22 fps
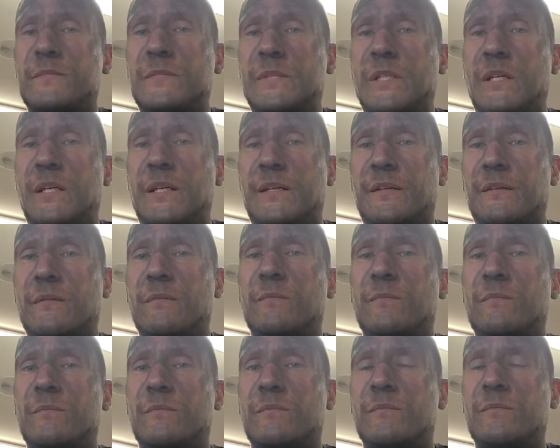And
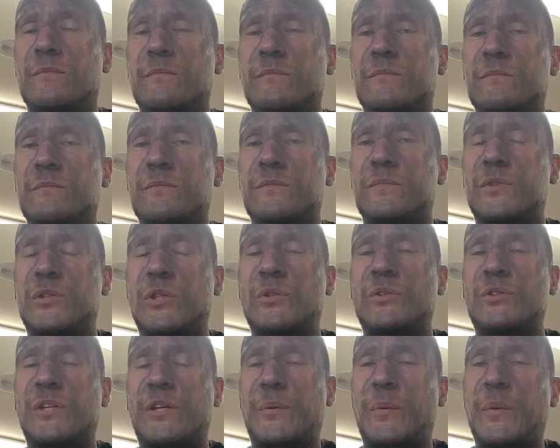tow
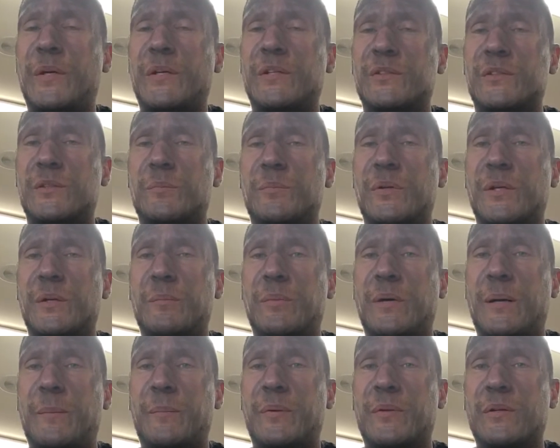truck rails are pretty
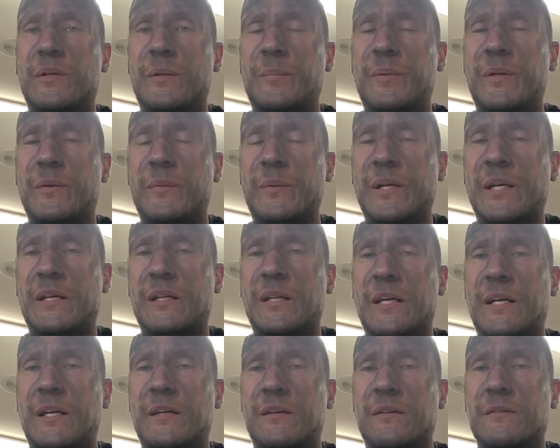popular up here. We got a
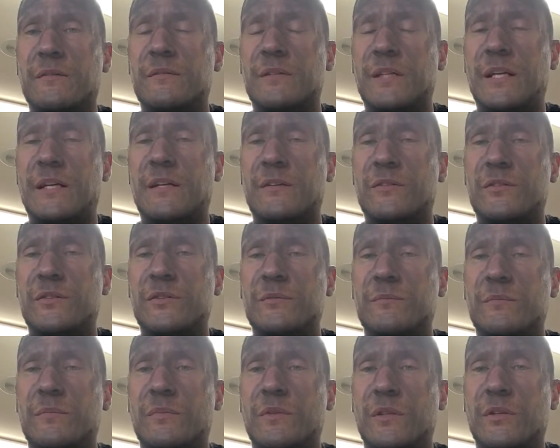lot of
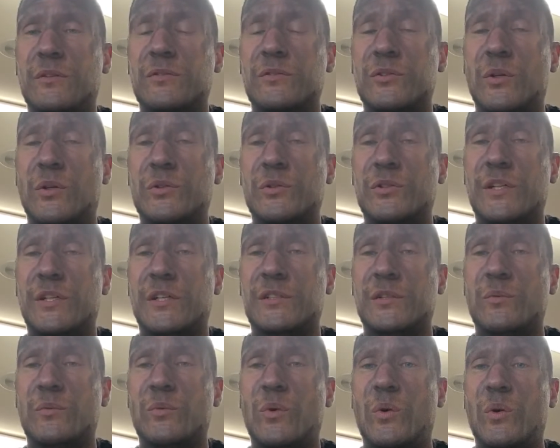little tow
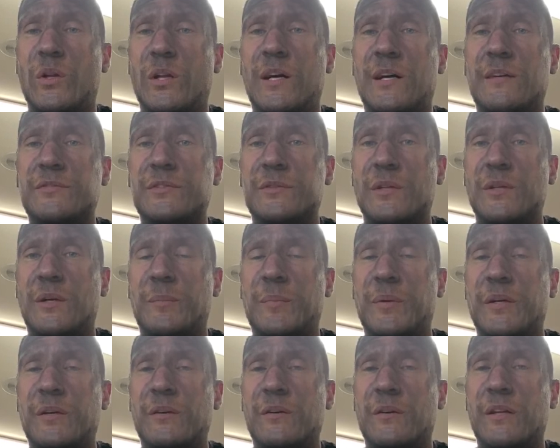trucks and roll-offs up
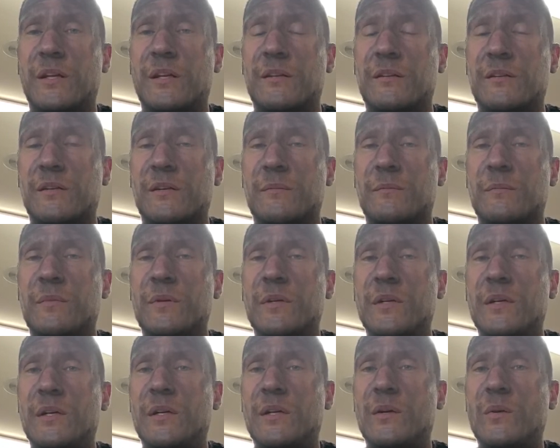here that
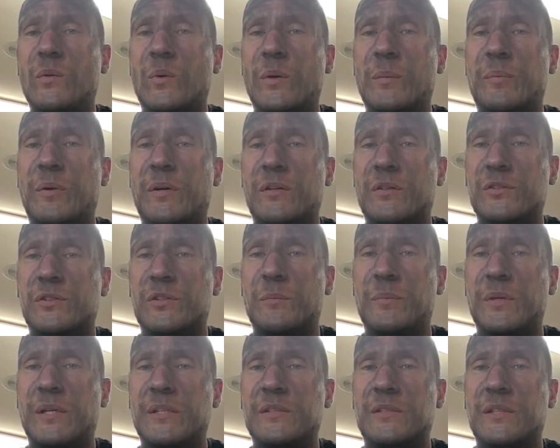we polish the
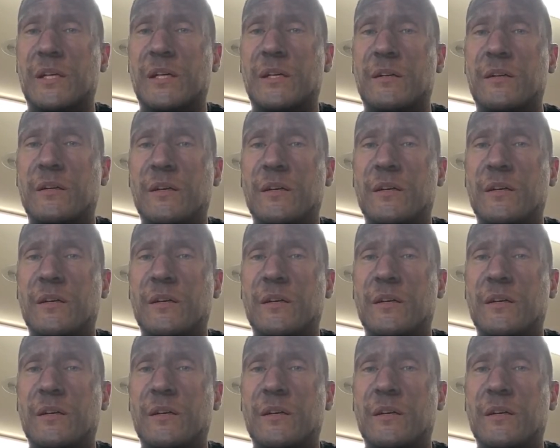beds on.